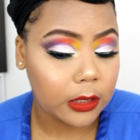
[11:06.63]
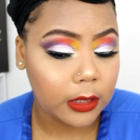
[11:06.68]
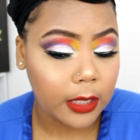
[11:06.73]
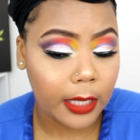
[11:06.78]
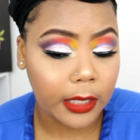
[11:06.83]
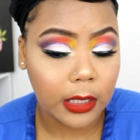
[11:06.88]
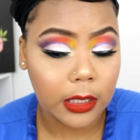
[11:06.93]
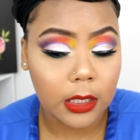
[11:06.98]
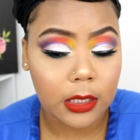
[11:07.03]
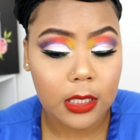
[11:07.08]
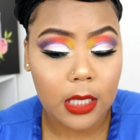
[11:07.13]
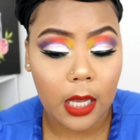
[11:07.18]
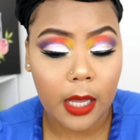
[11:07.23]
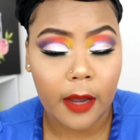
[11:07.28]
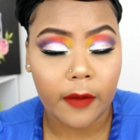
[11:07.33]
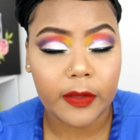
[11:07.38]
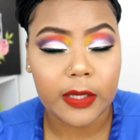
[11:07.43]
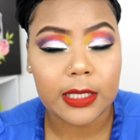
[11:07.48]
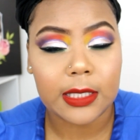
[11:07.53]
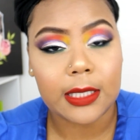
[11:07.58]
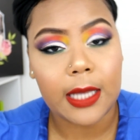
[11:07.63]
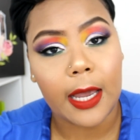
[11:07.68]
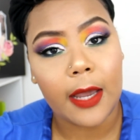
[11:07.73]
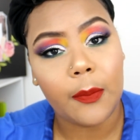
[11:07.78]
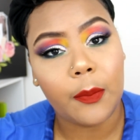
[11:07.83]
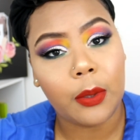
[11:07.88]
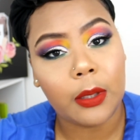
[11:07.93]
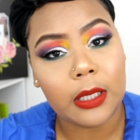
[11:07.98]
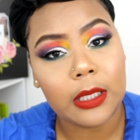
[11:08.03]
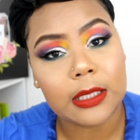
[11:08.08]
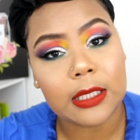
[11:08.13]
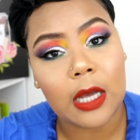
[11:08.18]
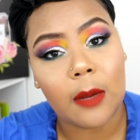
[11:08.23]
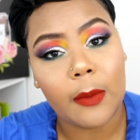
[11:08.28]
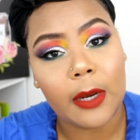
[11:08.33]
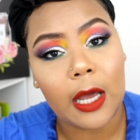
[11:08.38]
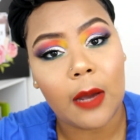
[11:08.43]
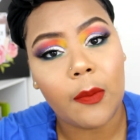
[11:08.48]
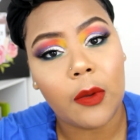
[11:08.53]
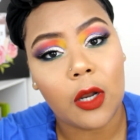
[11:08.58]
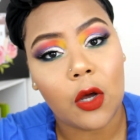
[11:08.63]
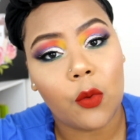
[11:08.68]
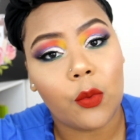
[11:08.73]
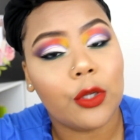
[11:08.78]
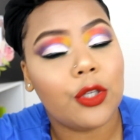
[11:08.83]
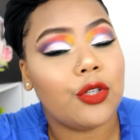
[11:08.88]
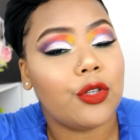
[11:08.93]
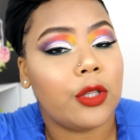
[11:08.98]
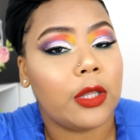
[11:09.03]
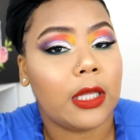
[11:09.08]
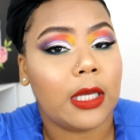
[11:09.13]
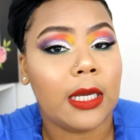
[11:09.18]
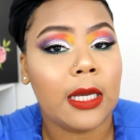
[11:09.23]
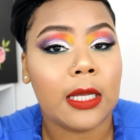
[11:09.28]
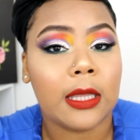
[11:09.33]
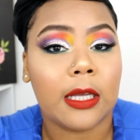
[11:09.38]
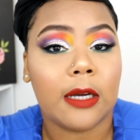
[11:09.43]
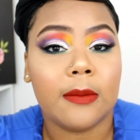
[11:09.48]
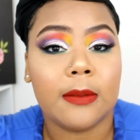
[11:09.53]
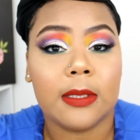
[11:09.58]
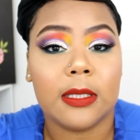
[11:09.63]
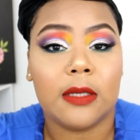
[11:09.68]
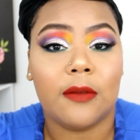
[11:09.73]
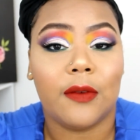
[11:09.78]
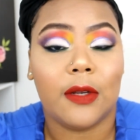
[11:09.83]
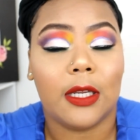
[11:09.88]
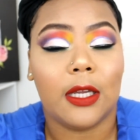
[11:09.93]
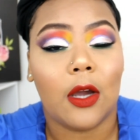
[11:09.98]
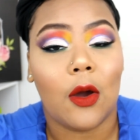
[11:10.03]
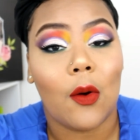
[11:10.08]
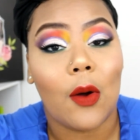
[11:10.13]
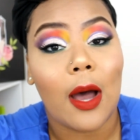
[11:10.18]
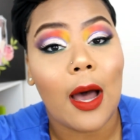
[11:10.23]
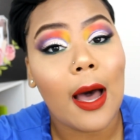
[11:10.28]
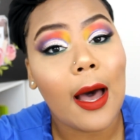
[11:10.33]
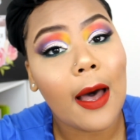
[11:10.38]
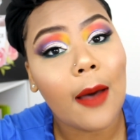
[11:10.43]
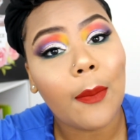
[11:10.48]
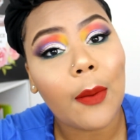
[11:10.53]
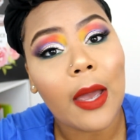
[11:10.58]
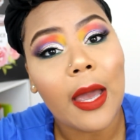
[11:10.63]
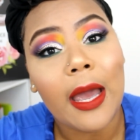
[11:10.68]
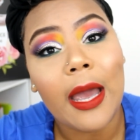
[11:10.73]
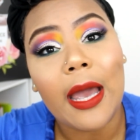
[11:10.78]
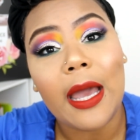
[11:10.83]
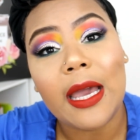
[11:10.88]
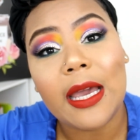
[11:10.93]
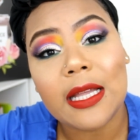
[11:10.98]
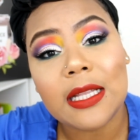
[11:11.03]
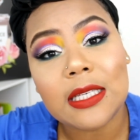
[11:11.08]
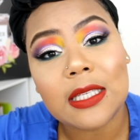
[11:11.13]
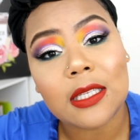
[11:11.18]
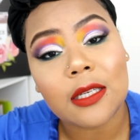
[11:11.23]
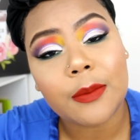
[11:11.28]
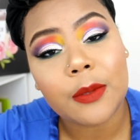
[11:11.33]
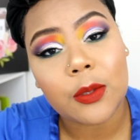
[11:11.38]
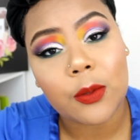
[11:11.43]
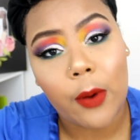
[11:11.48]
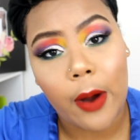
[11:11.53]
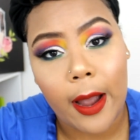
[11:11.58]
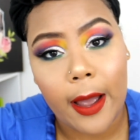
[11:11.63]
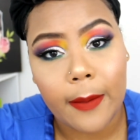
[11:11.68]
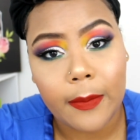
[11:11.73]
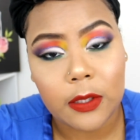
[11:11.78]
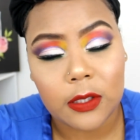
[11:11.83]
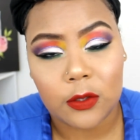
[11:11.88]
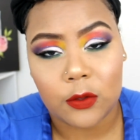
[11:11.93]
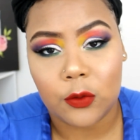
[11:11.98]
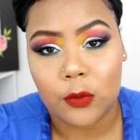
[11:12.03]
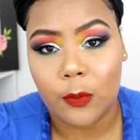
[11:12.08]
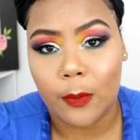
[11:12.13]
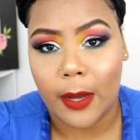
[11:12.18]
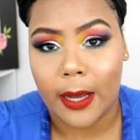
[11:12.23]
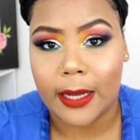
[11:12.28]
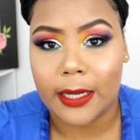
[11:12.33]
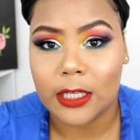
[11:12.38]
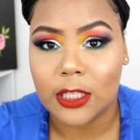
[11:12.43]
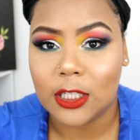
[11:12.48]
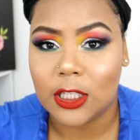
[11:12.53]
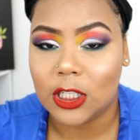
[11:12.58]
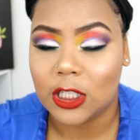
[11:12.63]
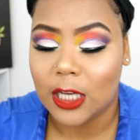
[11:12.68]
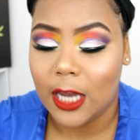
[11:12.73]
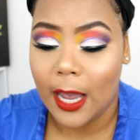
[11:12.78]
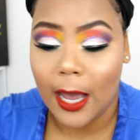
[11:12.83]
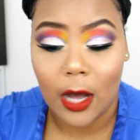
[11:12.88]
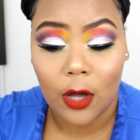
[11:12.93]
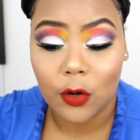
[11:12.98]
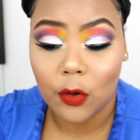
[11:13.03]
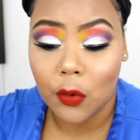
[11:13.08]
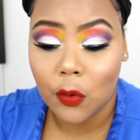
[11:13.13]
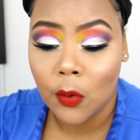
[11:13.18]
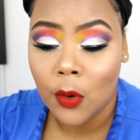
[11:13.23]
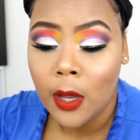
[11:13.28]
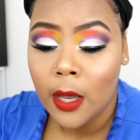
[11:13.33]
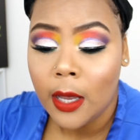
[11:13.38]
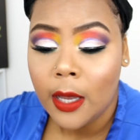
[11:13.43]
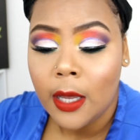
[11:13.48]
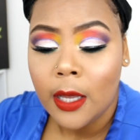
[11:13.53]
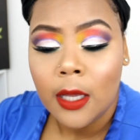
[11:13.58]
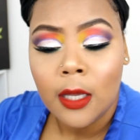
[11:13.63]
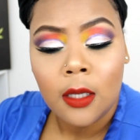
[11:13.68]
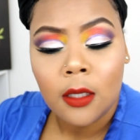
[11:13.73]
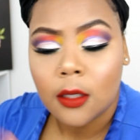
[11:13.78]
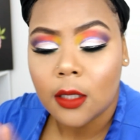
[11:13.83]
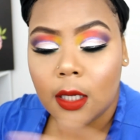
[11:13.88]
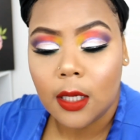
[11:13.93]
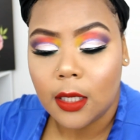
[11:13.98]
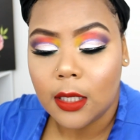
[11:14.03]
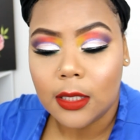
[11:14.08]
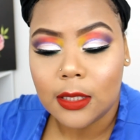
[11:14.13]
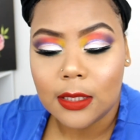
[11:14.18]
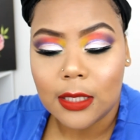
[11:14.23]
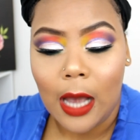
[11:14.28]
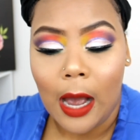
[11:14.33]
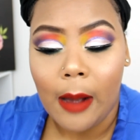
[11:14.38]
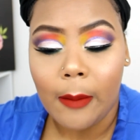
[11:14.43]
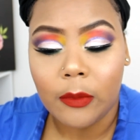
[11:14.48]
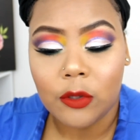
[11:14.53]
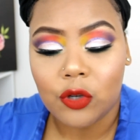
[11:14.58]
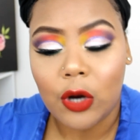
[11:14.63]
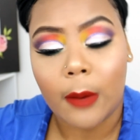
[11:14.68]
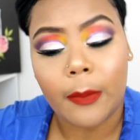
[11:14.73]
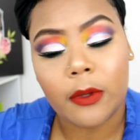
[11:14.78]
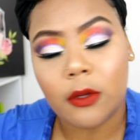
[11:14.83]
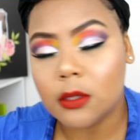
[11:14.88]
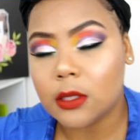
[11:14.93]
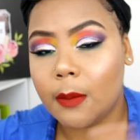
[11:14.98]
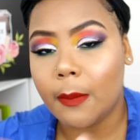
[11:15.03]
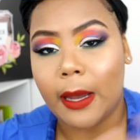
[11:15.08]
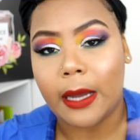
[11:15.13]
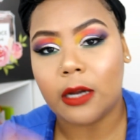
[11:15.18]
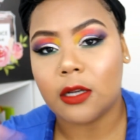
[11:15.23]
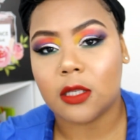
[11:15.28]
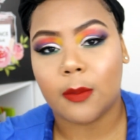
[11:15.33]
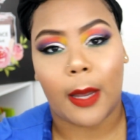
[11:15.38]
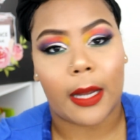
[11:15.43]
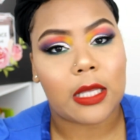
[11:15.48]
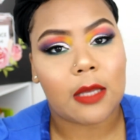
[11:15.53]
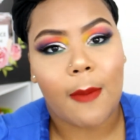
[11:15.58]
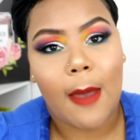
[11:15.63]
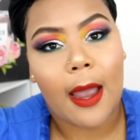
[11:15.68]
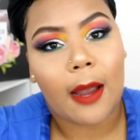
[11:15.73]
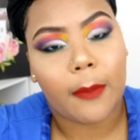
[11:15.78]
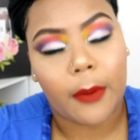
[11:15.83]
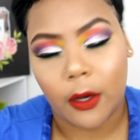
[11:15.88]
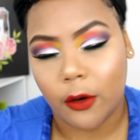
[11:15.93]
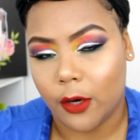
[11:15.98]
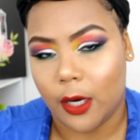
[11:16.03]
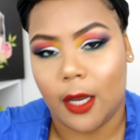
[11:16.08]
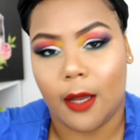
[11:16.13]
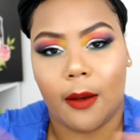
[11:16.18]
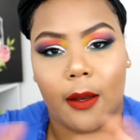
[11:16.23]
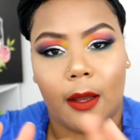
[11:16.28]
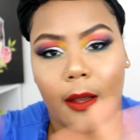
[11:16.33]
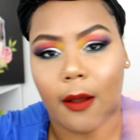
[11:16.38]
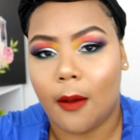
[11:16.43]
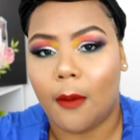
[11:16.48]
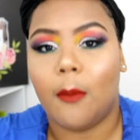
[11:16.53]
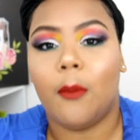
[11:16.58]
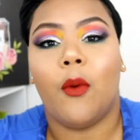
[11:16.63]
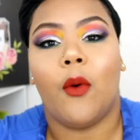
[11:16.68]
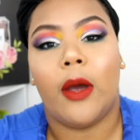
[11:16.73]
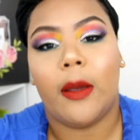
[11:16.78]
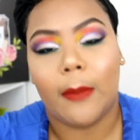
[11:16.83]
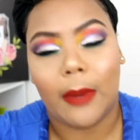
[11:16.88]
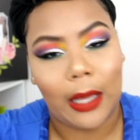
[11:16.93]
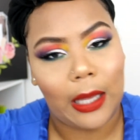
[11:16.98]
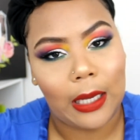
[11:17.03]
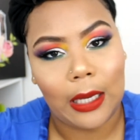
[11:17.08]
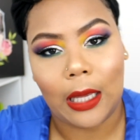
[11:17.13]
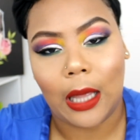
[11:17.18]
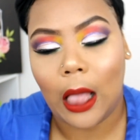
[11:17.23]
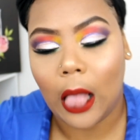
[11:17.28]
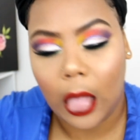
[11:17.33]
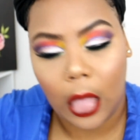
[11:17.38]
I think that's all I have to say. Please comment down below what you think. Thumbs this video up and subscribe to my channel, because I'm dropping you some bangers back to back, period. Point blank.